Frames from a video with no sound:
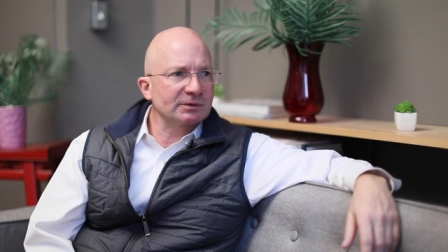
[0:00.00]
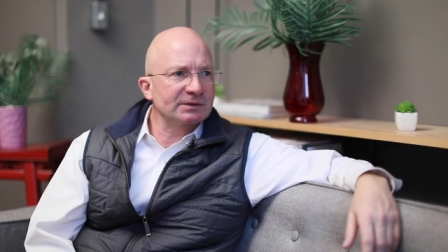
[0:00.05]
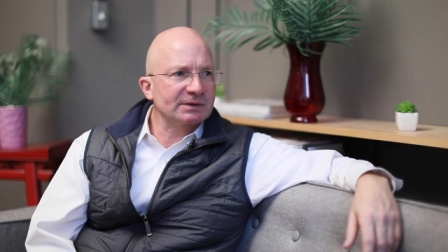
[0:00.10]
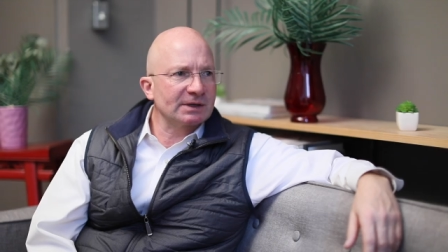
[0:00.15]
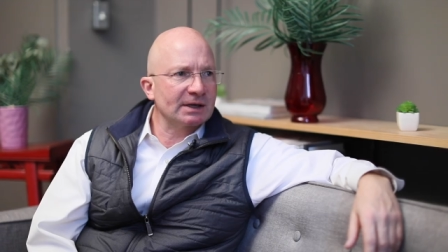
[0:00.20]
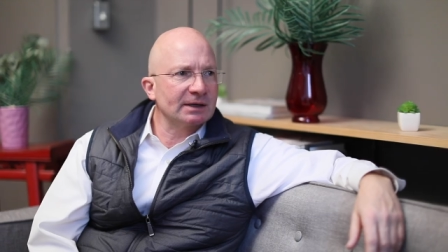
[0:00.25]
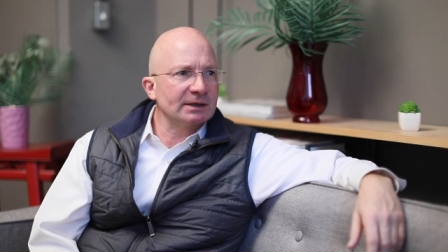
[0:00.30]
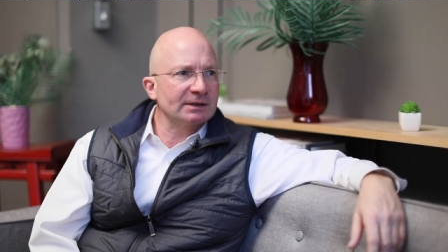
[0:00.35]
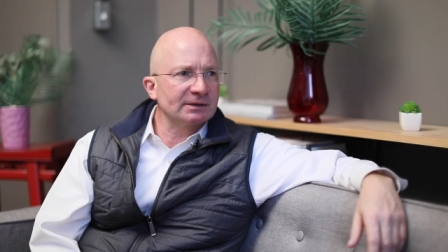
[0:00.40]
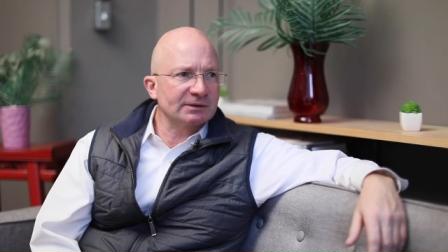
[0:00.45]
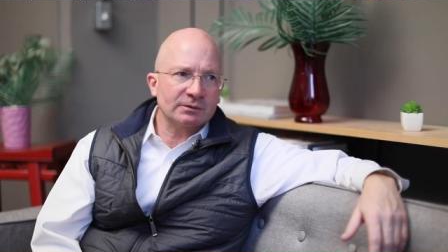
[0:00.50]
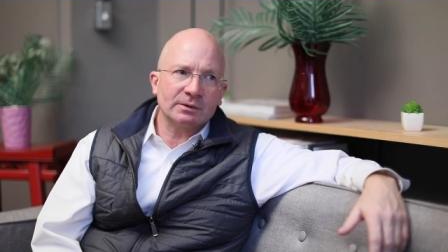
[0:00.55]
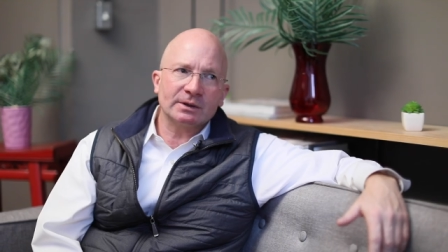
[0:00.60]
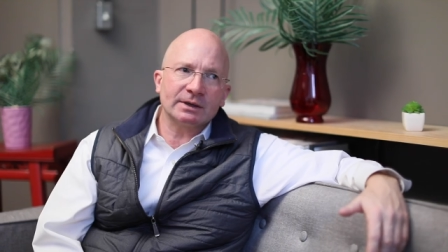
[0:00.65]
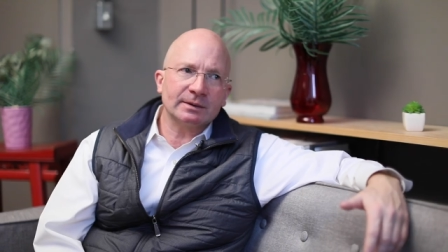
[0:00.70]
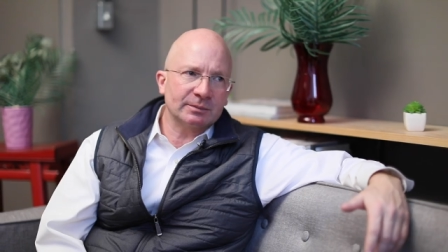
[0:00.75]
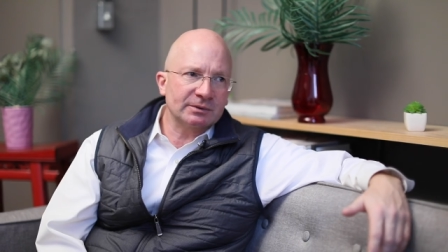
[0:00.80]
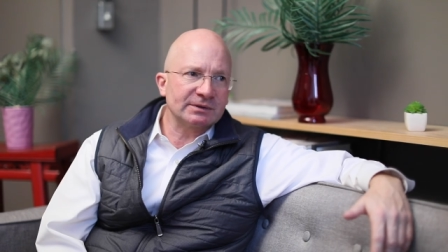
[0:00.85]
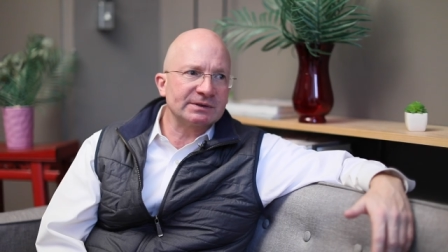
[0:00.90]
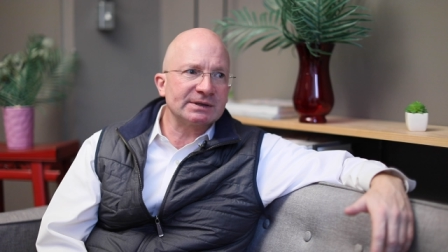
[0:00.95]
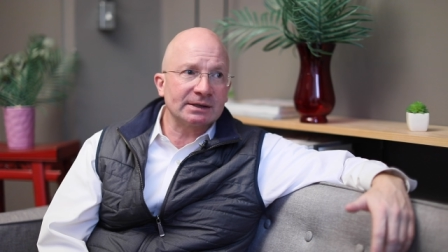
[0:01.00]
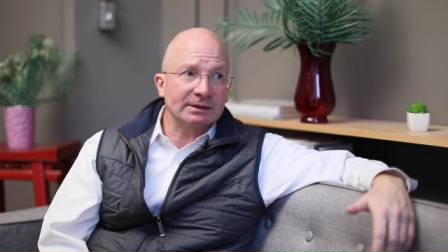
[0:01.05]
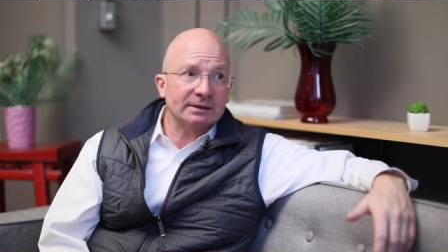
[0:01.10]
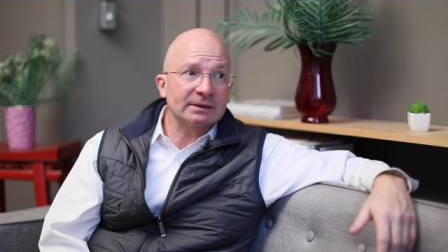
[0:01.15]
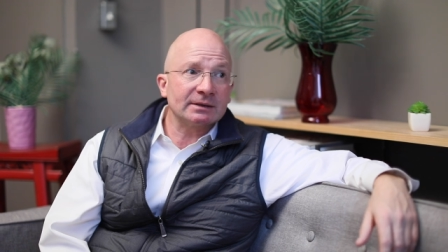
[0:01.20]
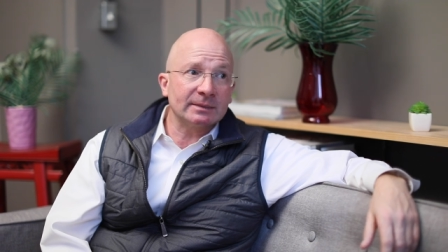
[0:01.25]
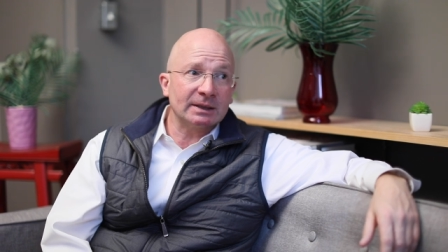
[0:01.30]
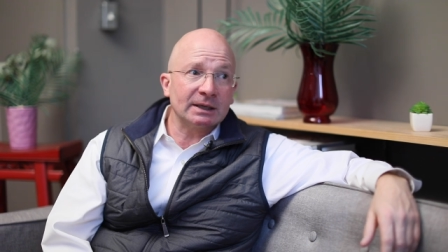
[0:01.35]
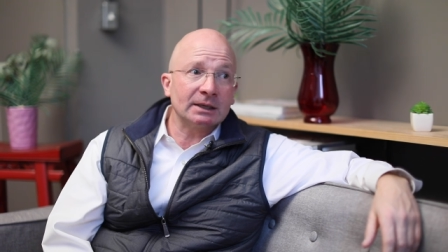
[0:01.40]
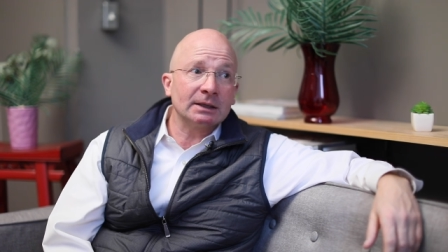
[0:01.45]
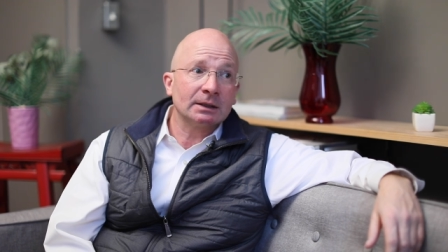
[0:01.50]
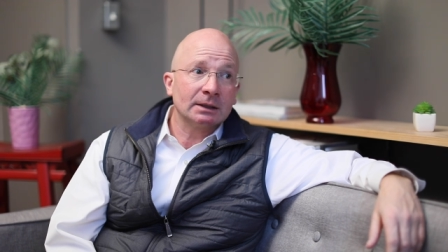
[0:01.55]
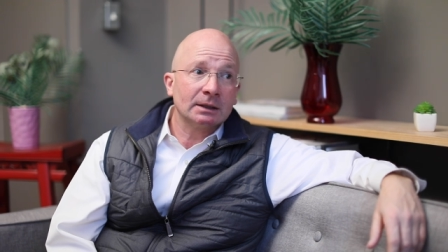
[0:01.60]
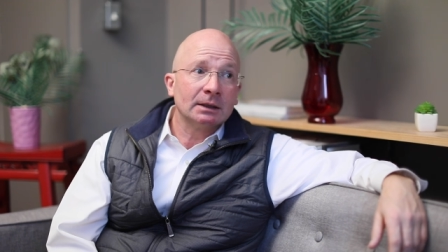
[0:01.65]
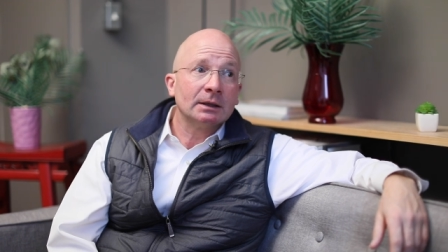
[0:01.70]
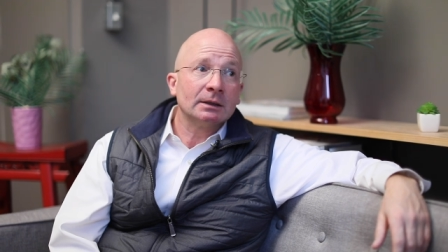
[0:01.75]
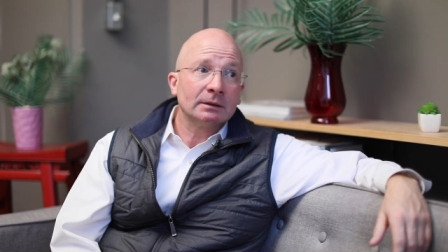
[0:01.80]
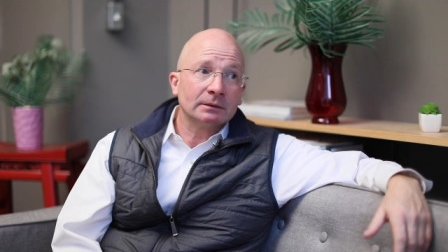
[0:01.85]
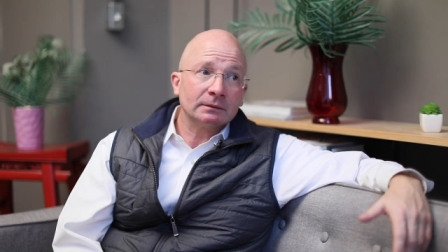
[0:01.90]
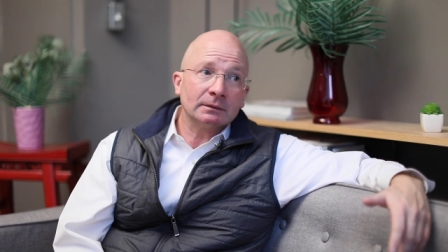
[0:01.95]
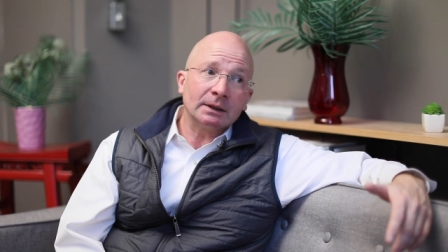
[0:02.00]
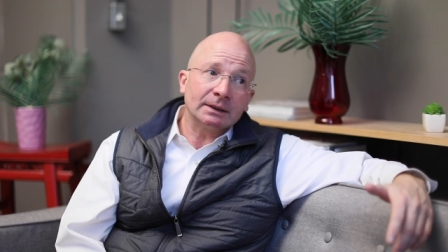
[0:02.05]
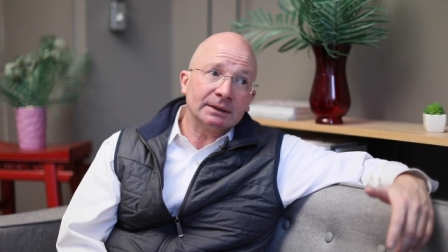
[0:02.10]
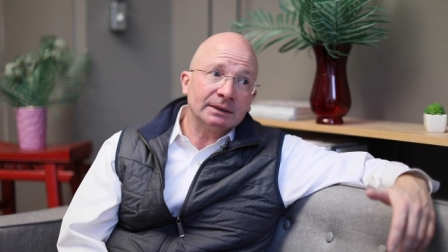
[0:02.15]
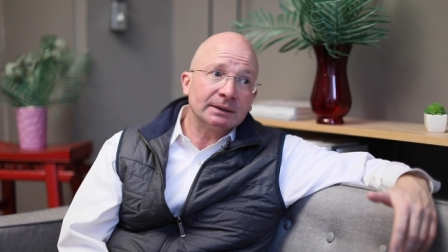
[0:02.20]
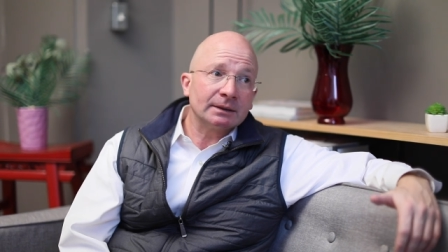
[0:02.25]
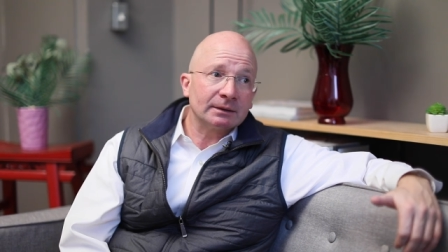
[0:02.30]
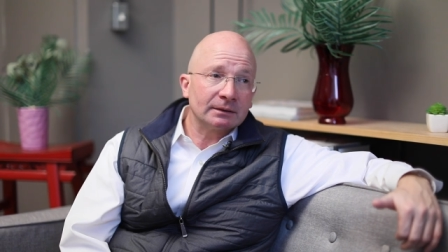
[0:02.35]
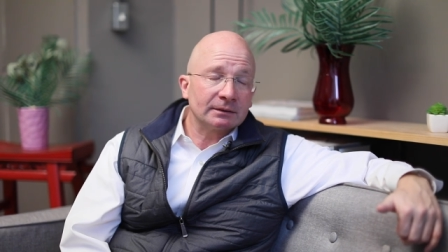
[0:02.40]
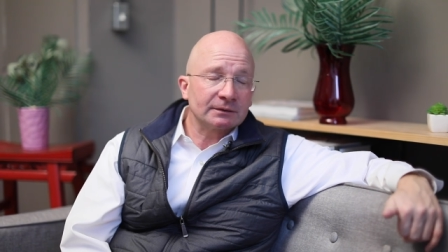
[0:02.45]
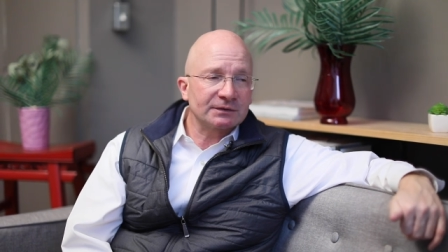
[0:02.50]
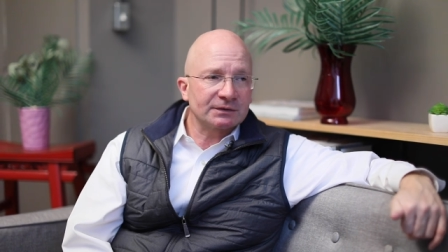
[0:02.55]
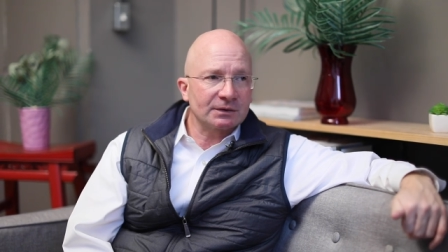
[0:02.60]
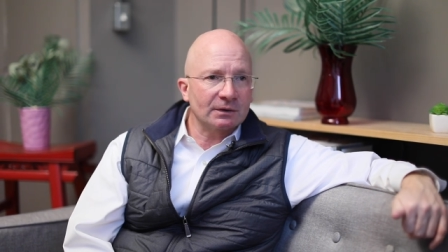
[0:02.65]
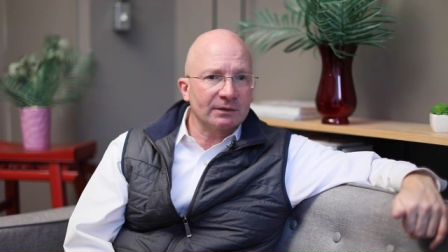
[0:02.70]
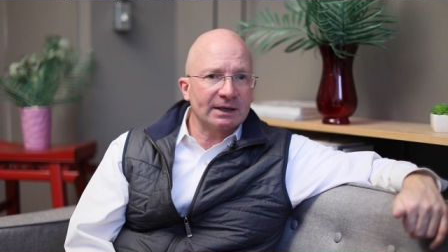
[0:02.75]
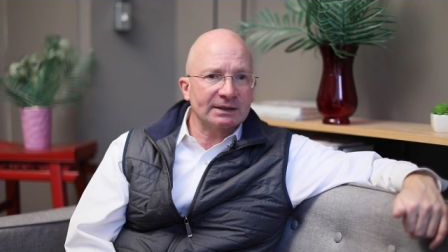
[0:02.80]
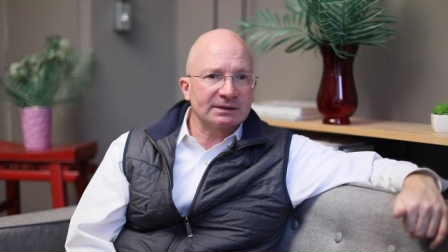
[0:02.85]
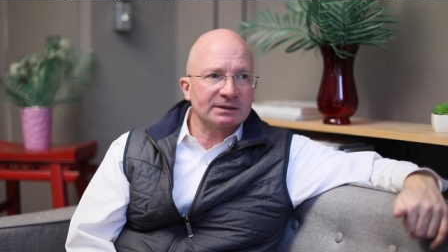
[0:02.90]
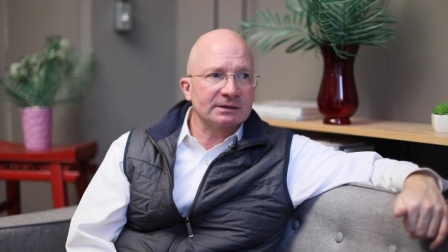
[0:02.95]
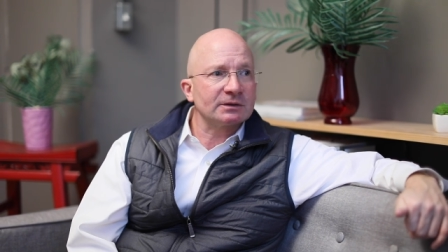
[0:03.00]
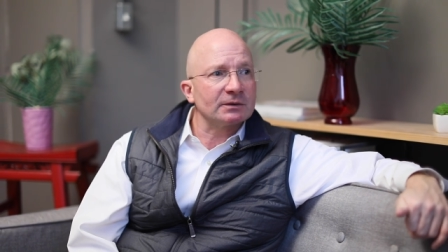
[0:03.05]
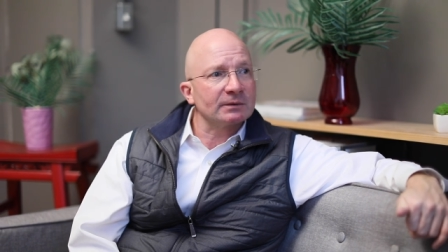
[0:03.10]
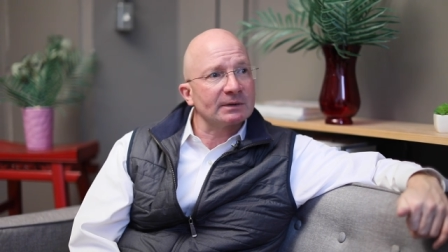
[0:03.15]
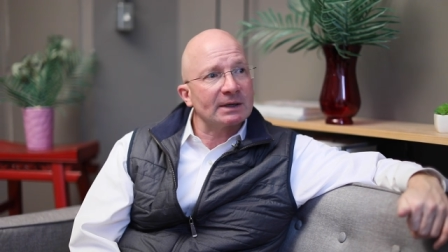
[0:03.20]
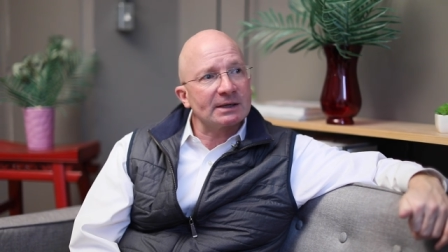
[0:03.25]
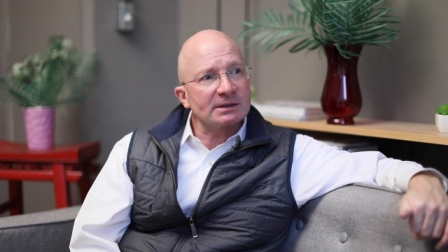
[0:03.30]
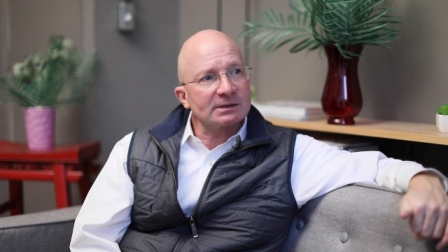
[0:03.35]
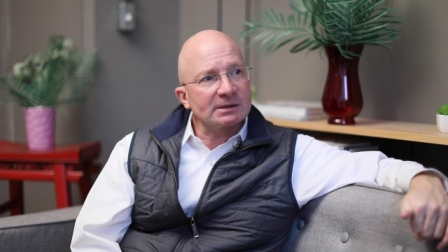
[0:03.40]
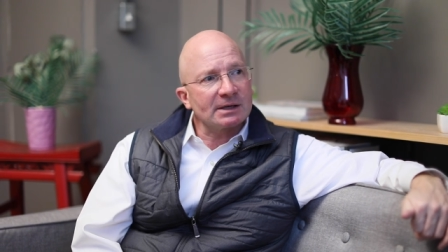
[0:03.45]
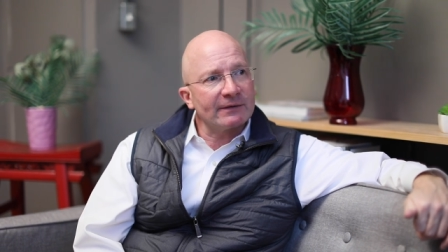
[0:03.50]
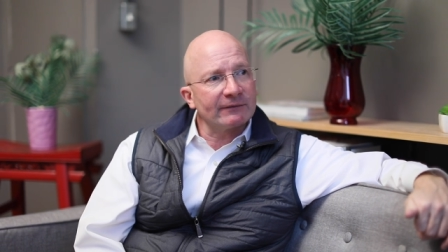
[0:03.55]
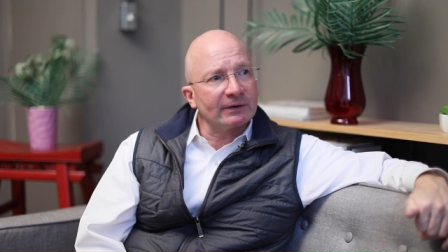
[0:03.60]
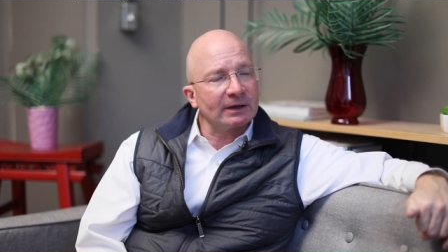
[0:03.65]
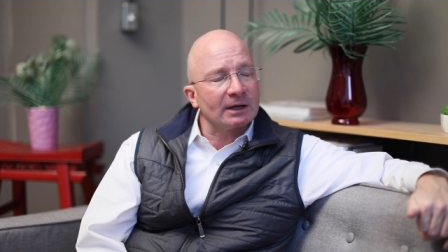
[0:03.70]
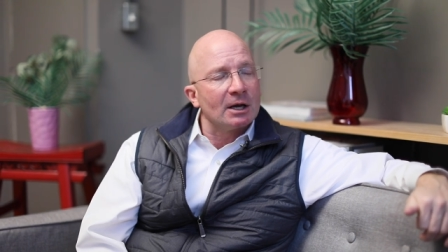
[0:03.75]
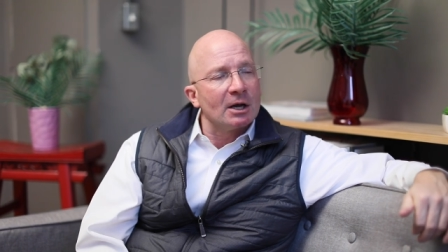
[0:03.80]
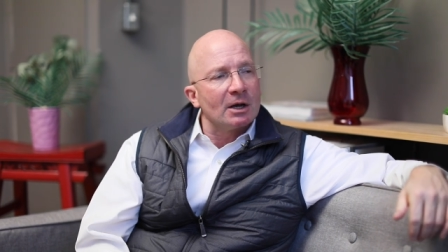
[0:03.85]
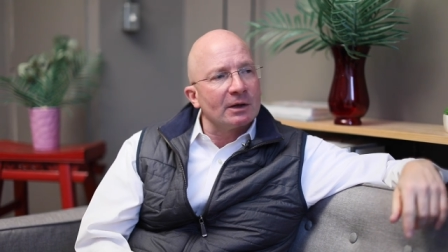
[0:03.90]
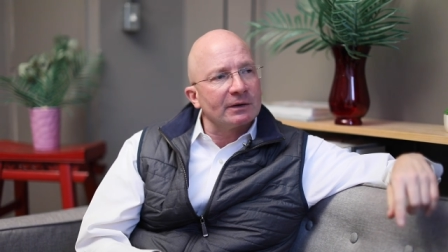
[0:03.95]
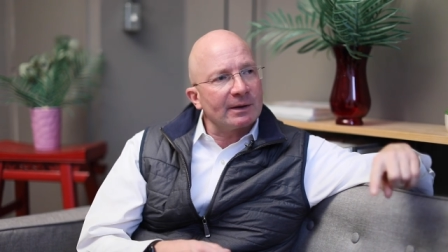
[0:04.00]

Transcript: percent is twenty percent. That's pretty, that's pretty right? close, yeah. So that's two thousand eleven.